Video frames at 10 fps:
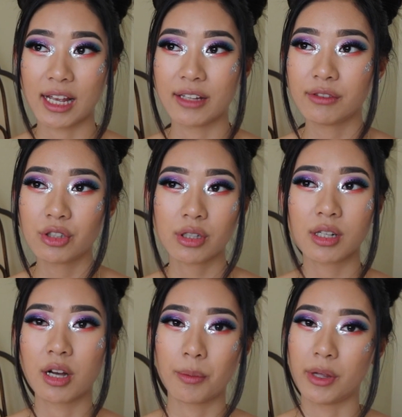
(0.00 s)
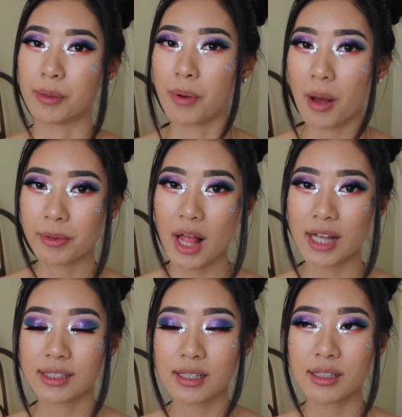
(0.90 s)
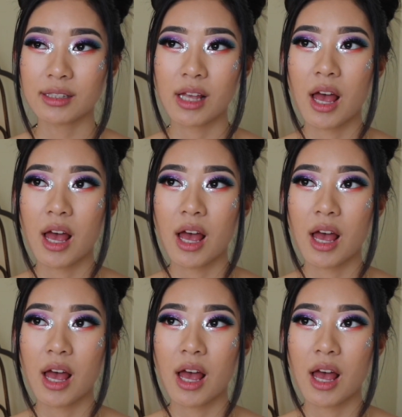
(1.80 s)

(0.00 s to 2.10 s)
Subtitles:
I even took a couple hip-hop classes,